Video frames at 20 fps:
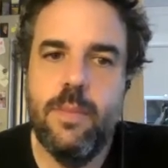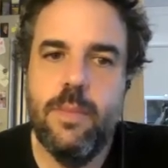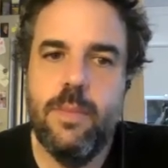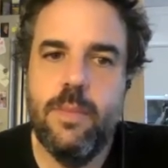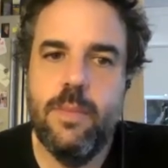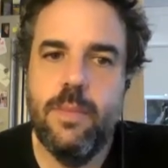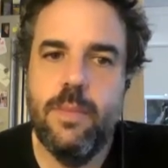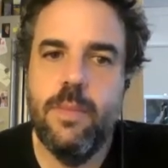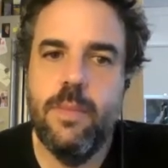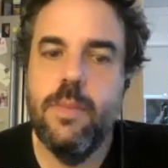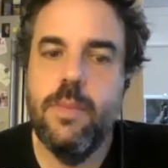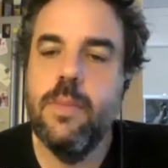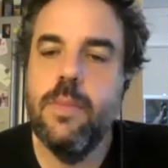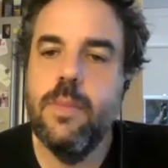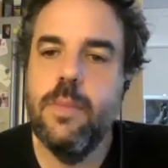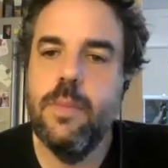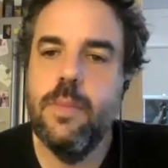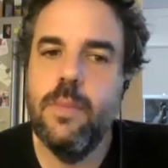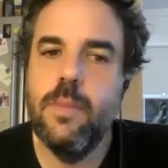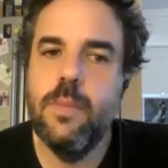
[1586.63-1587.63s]

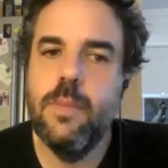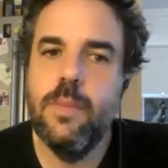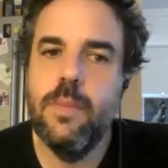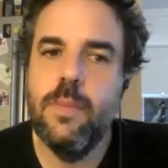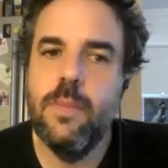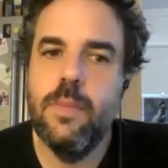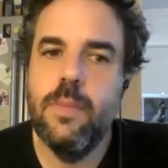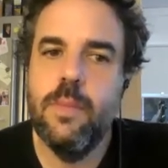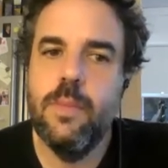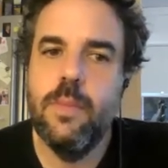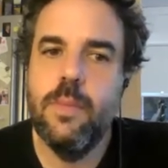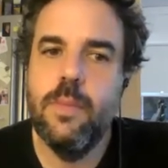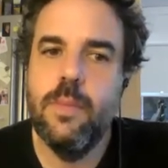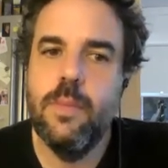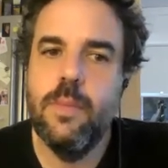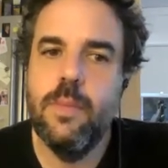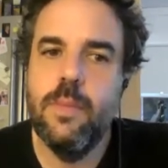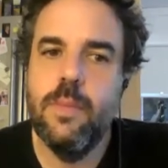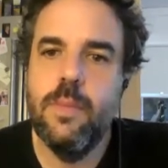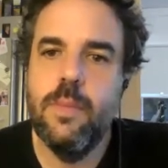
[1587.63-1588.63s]

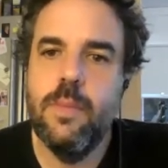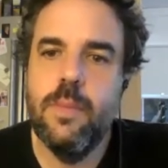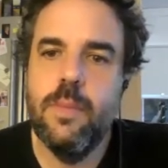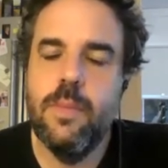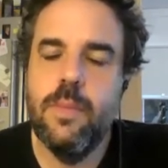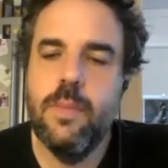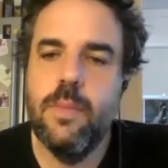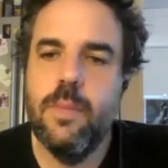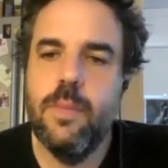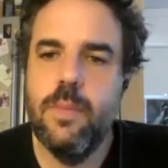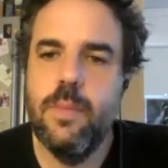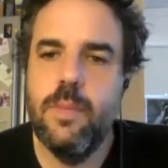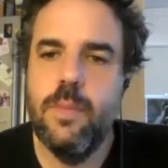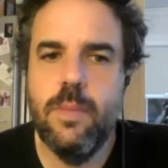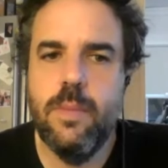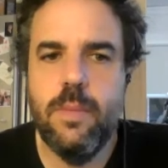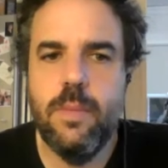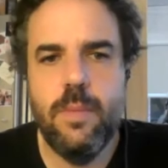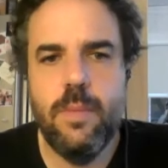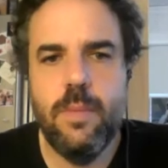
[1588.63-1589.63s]

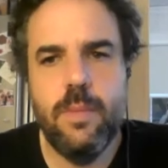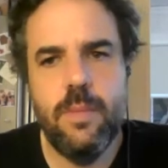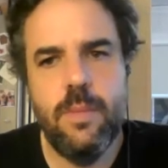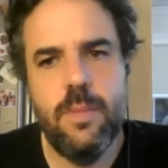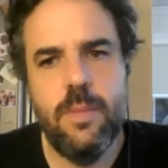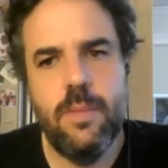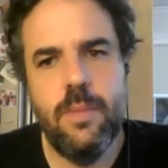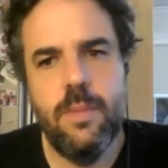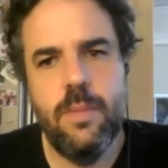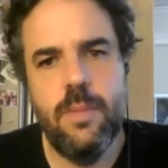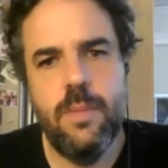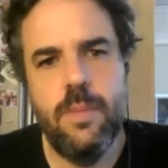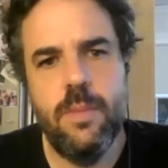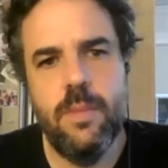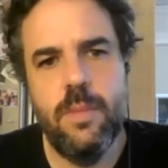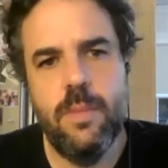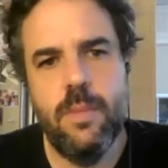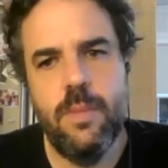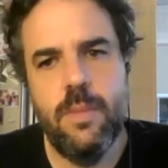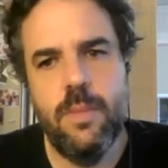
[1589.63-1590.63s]

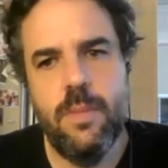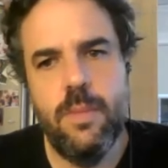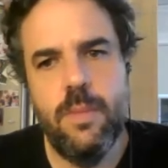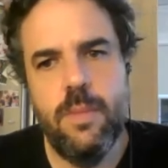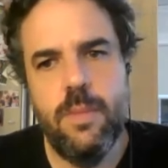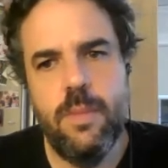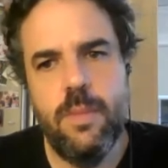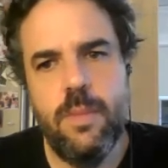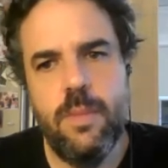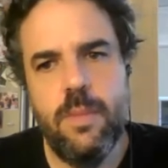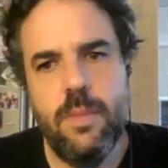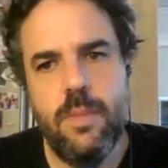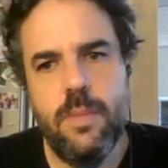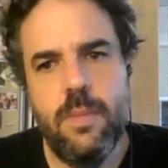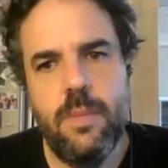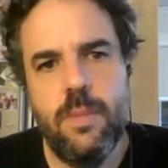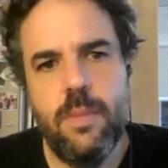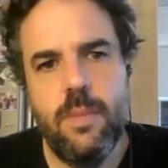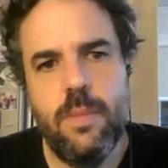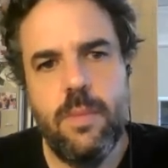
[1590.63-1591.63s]

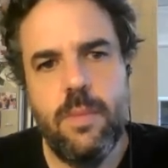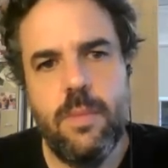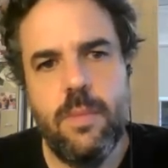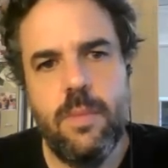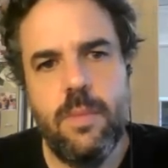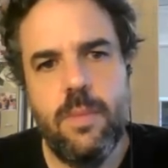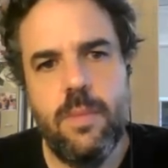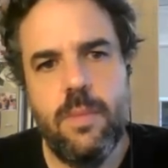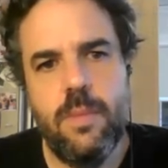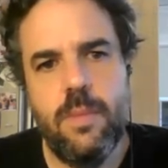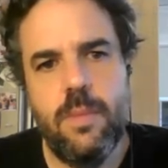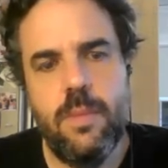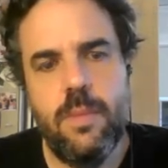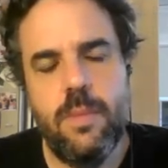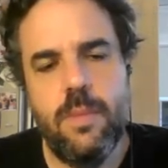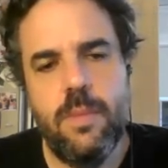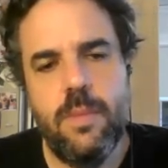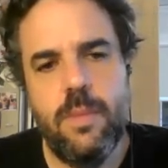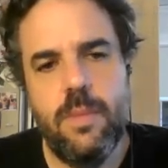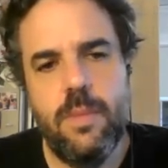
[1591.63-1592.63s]

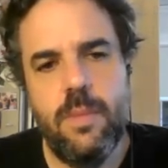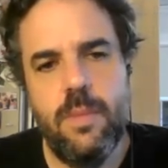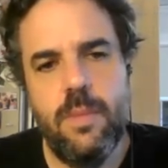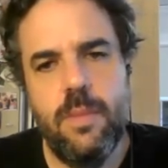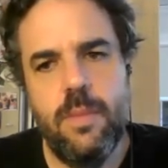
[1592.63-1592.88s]
[no speech]